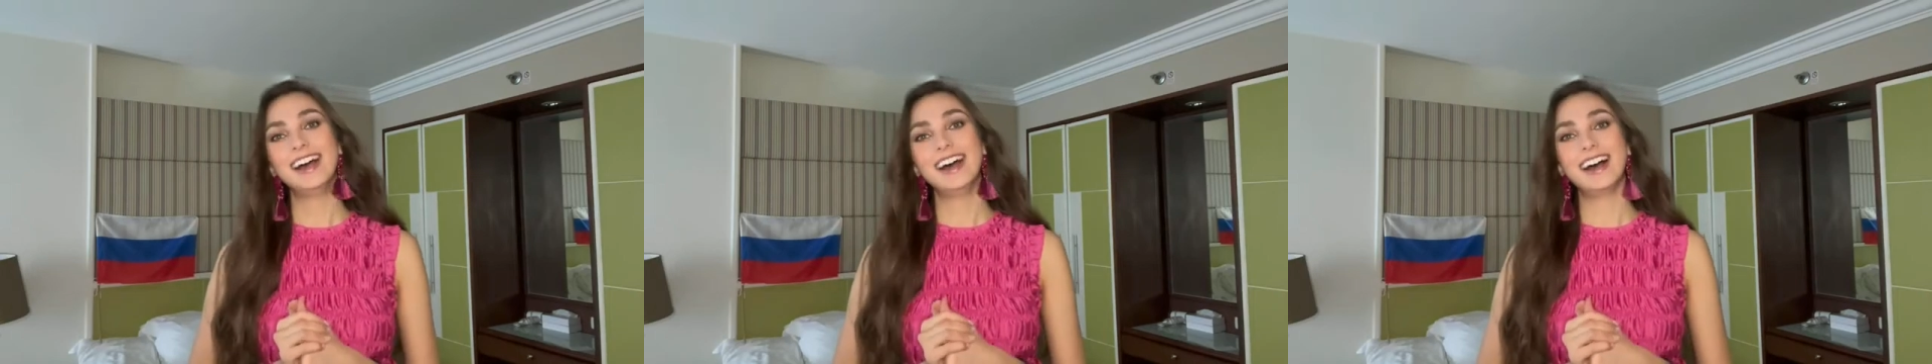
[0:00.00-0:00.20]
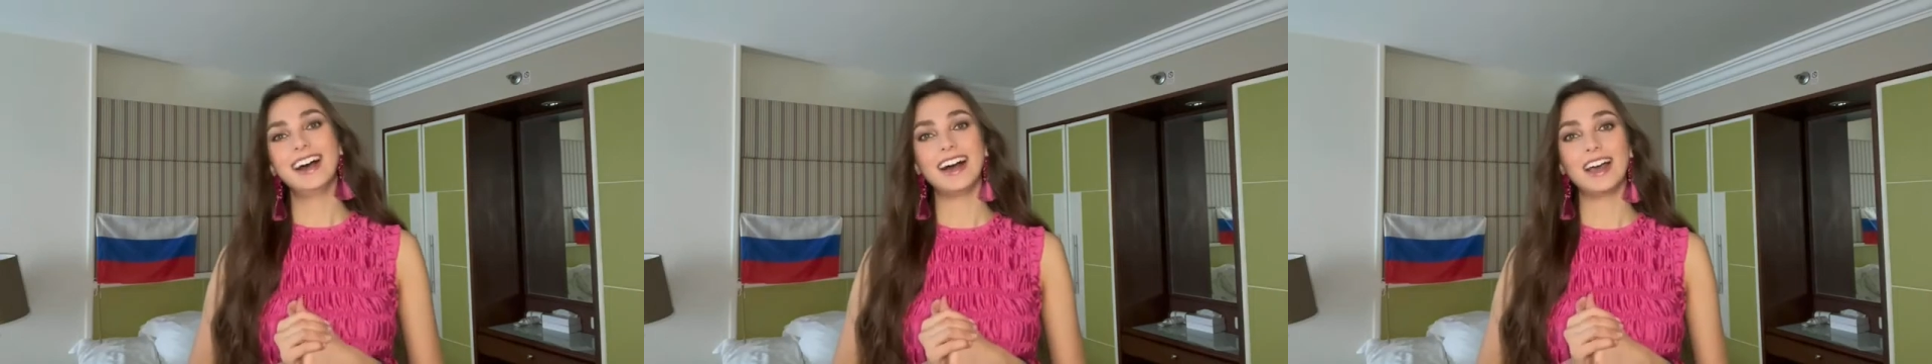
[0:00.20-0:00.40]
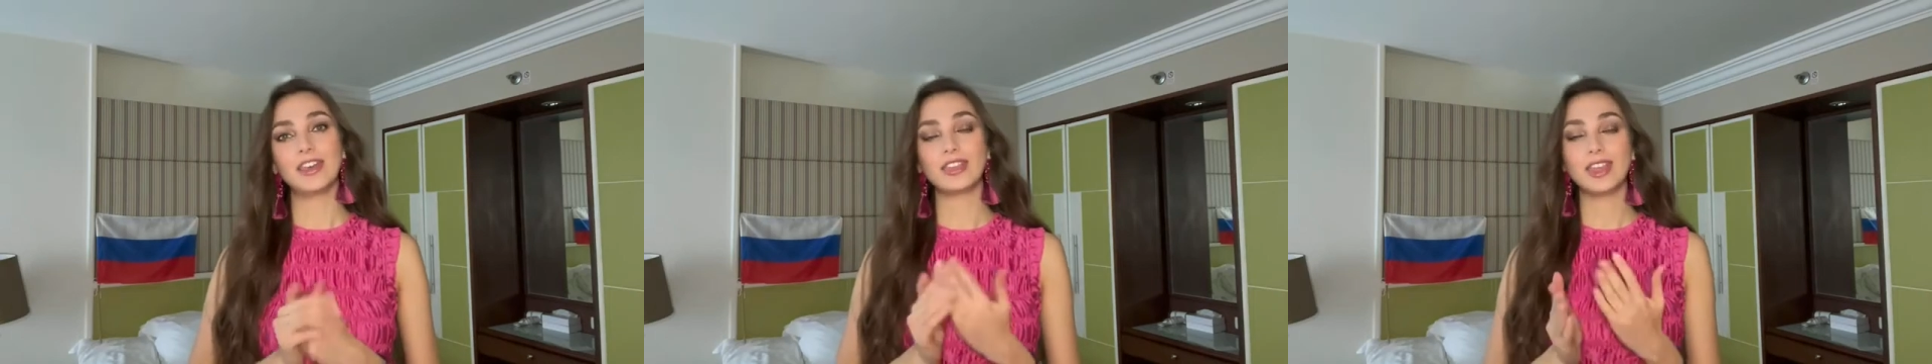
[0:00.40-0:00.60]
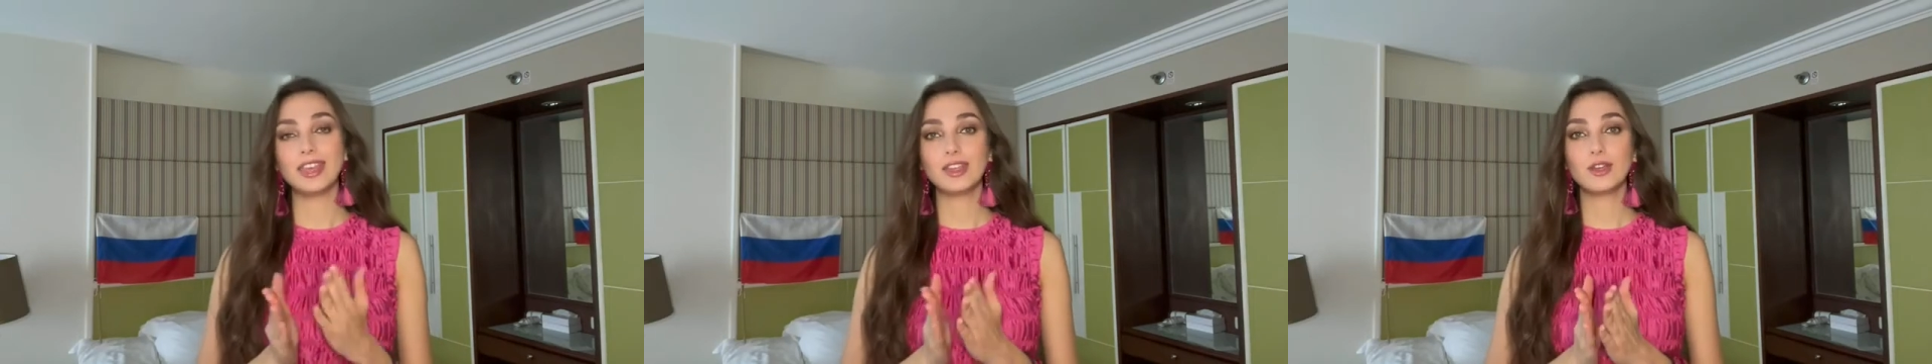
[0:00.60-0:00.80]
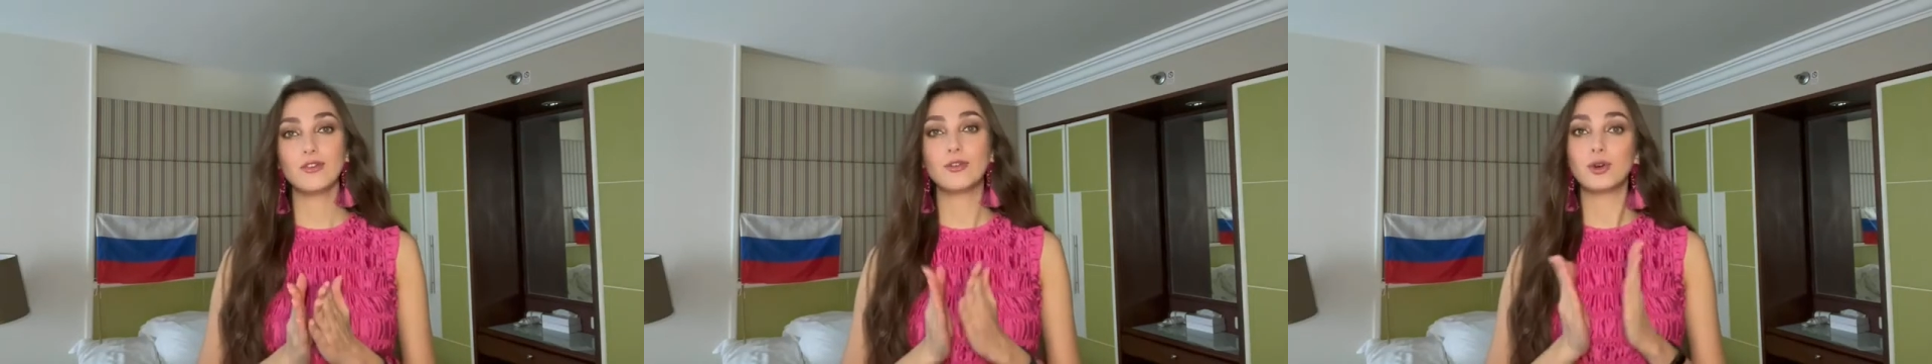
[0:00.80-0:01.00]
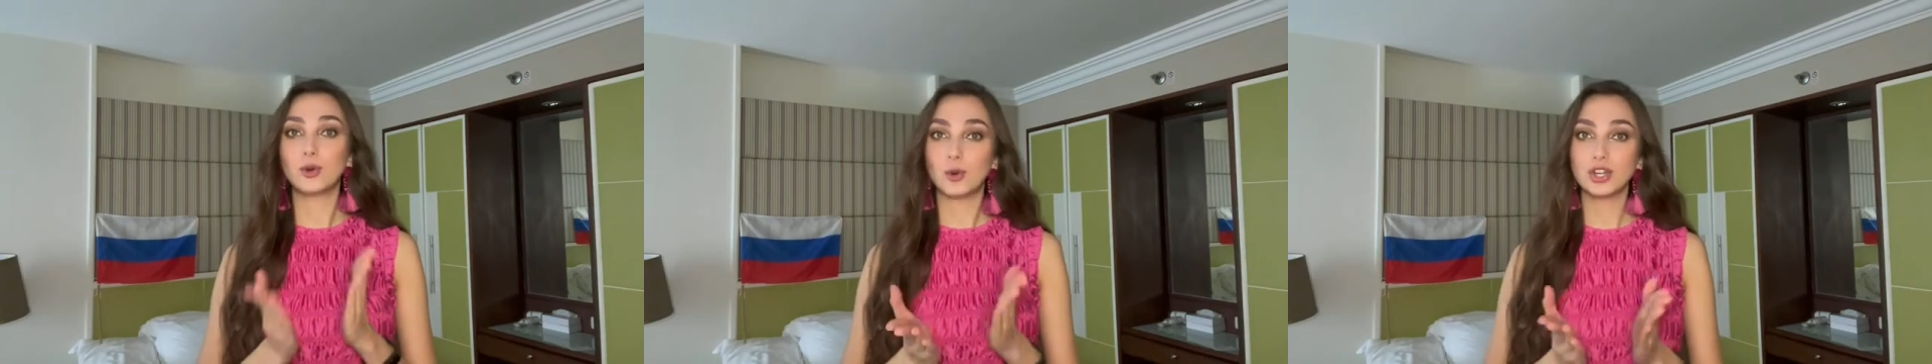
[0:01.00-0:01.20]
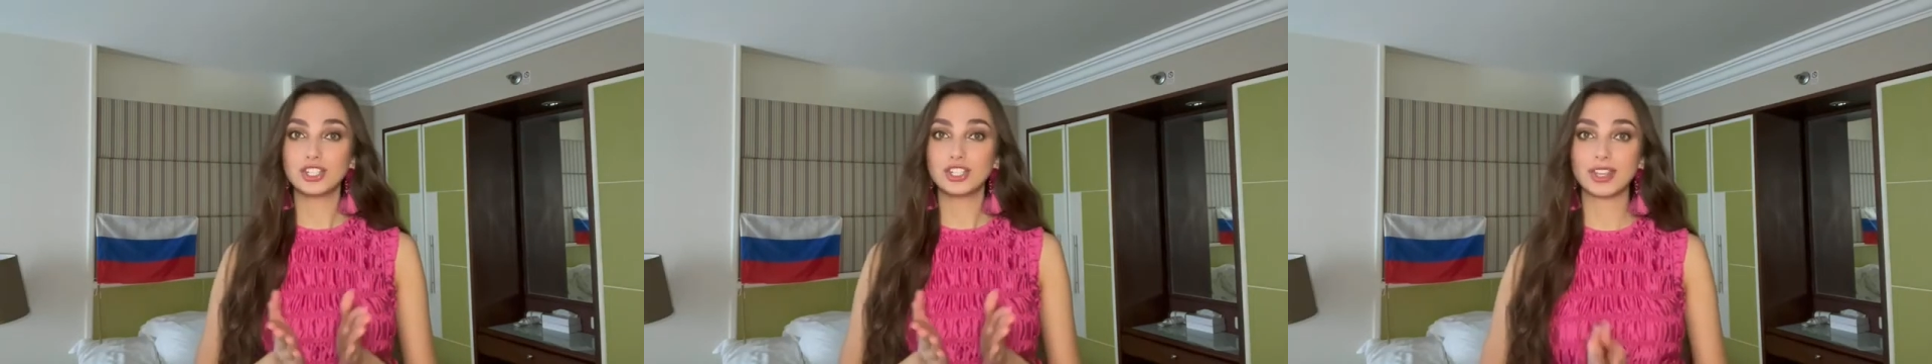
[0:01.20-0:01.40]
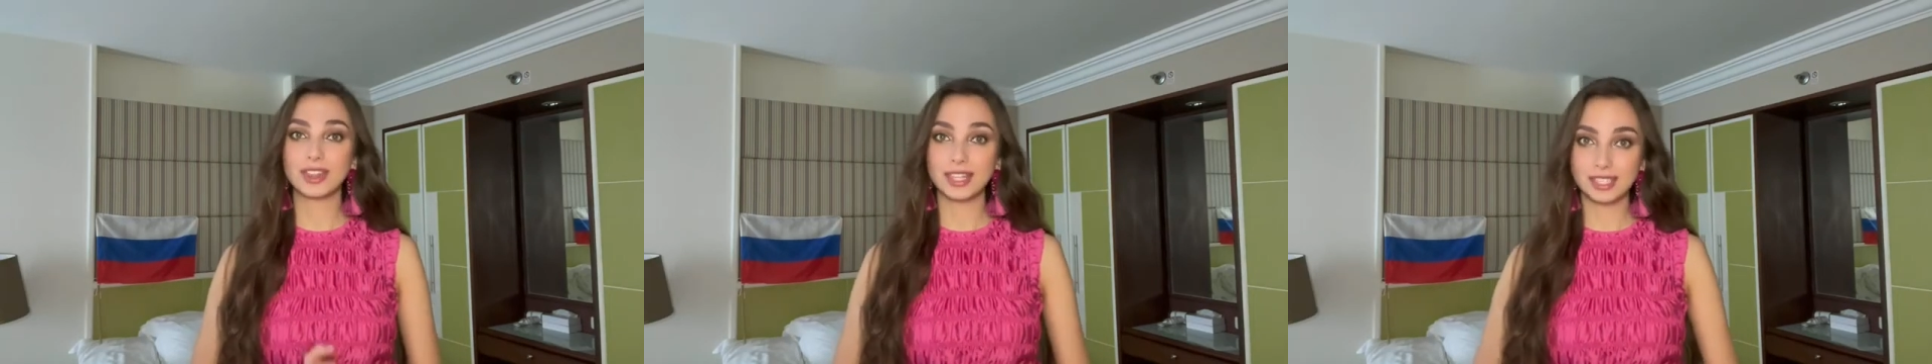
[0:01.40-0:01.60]
Thank you for
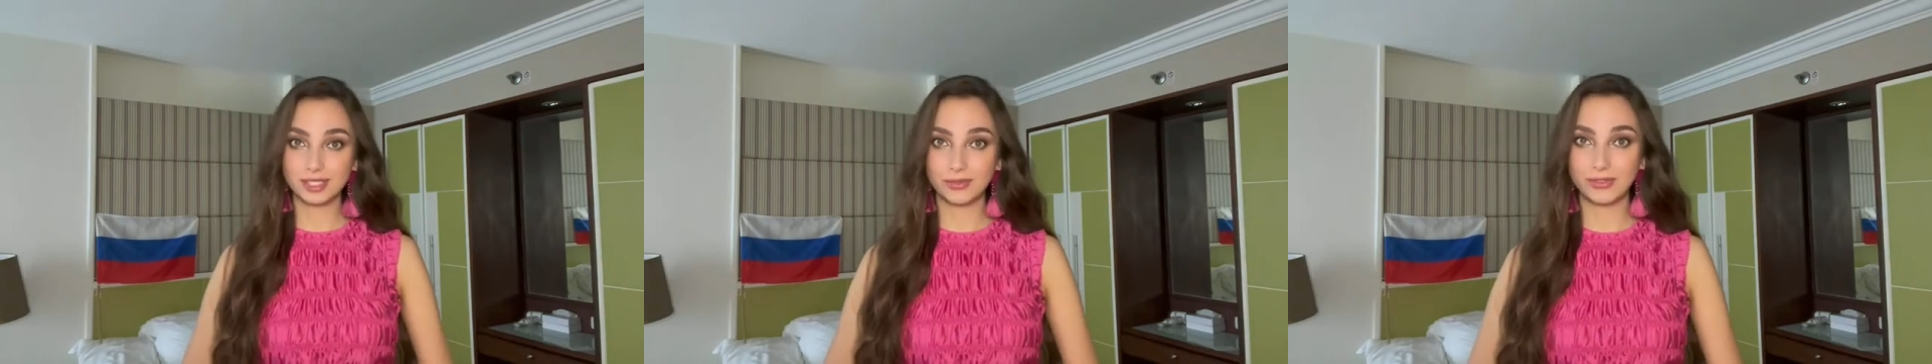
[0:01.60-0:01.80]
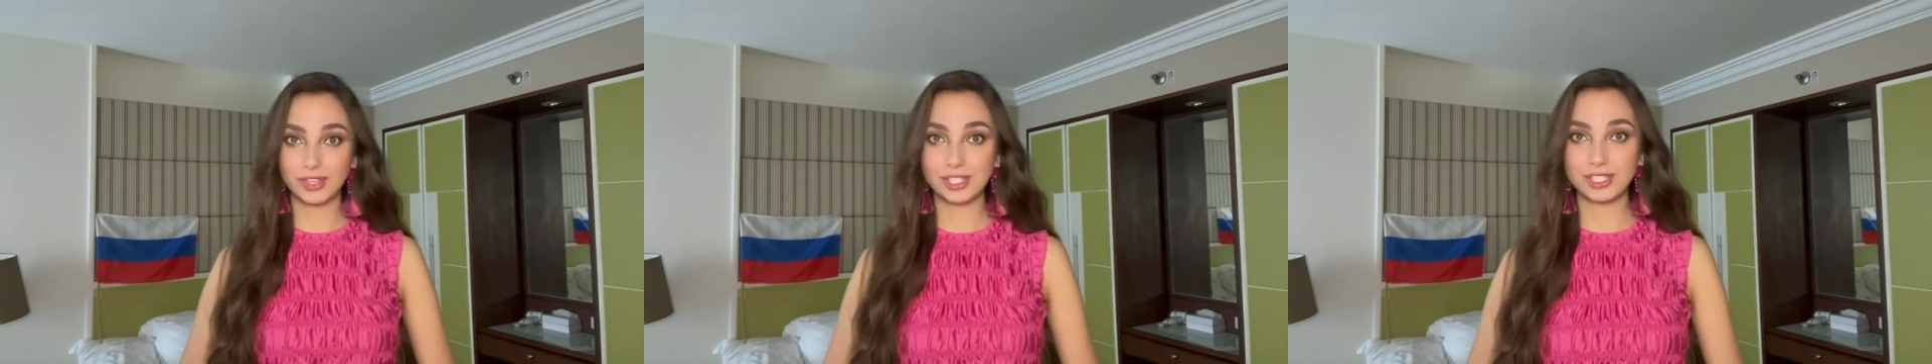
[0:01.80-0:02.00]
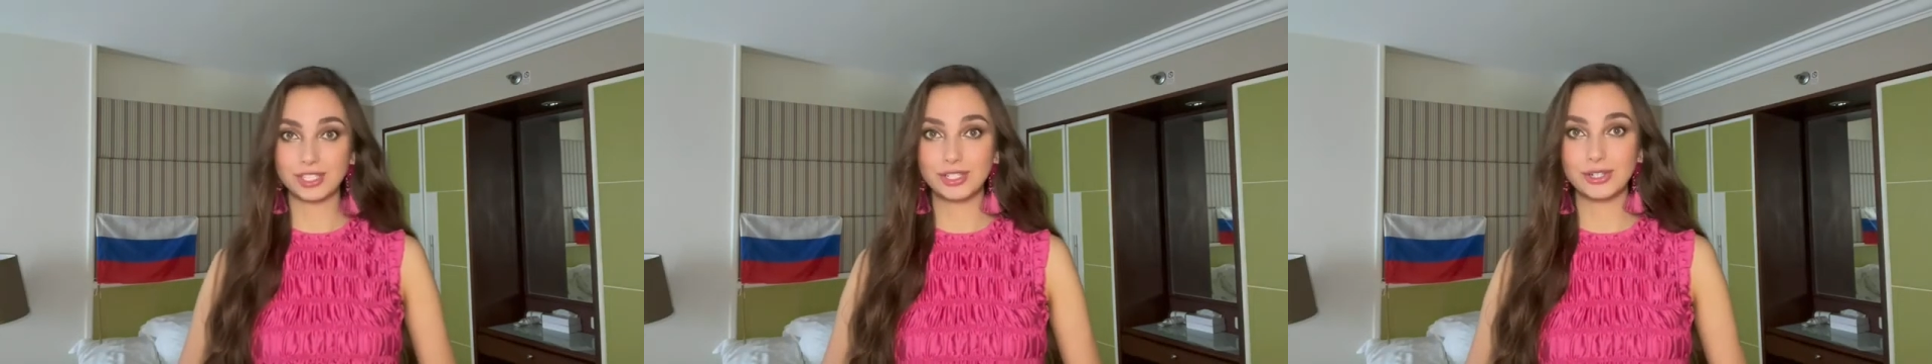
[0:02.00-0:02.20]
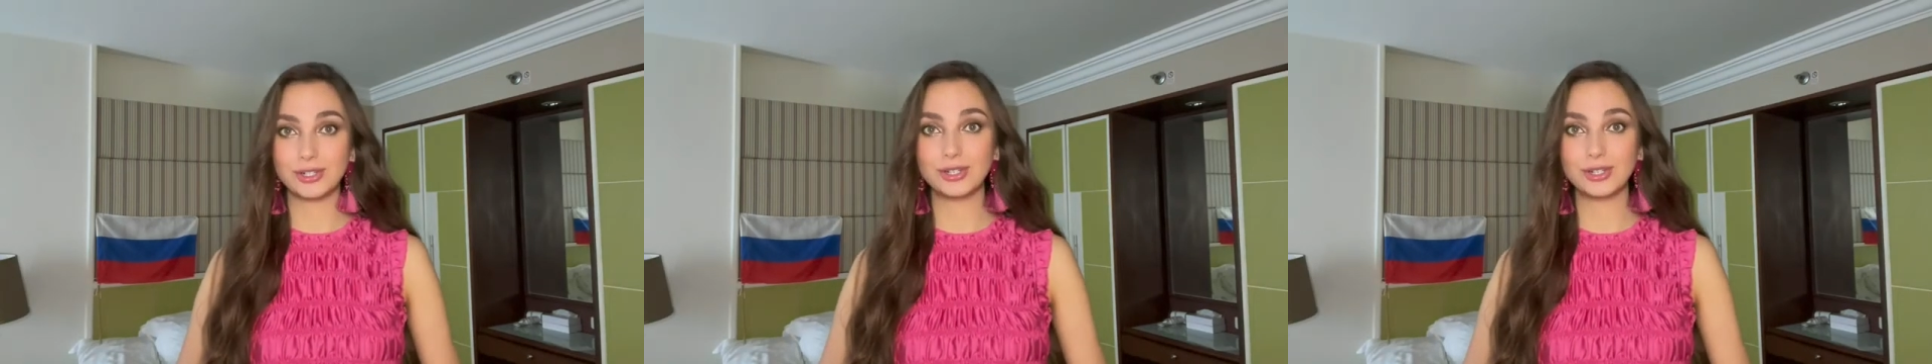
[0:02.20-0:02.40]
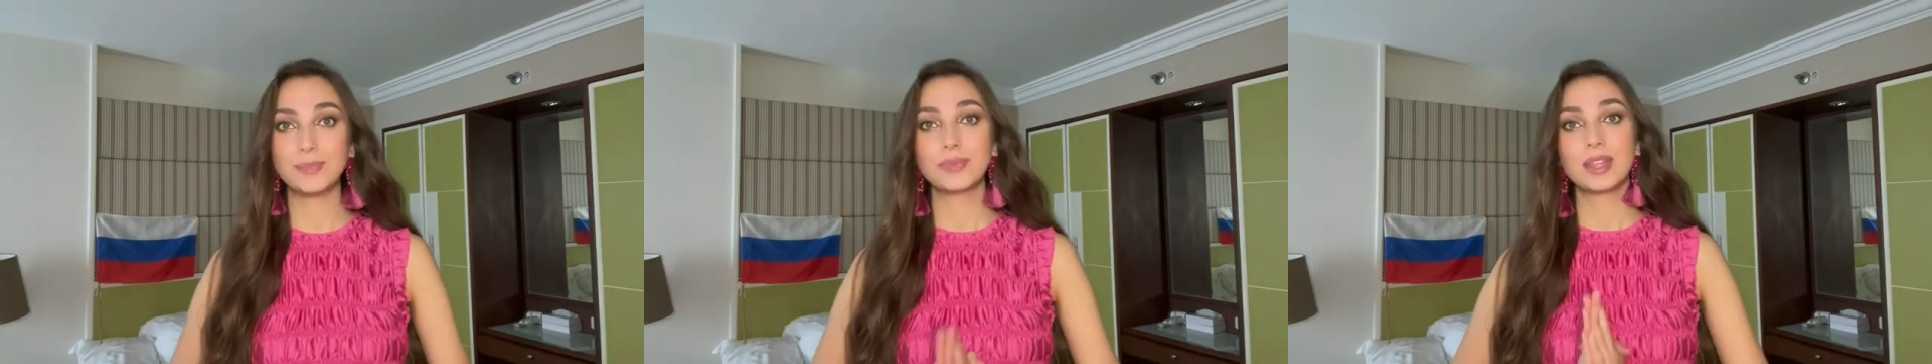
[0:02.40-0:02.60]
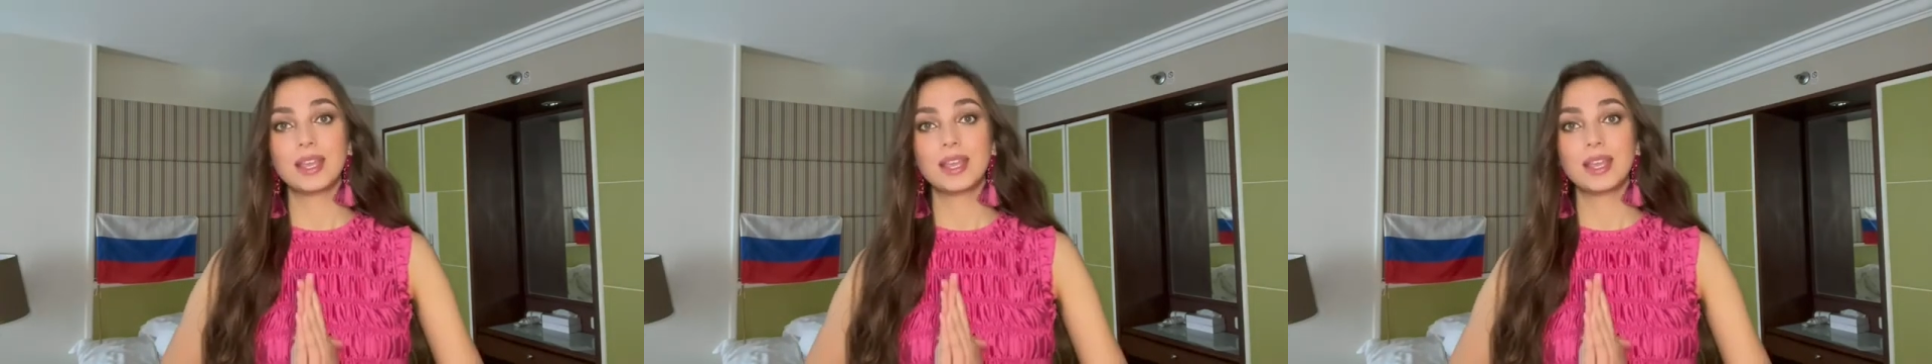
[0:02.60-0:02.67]
watching this video.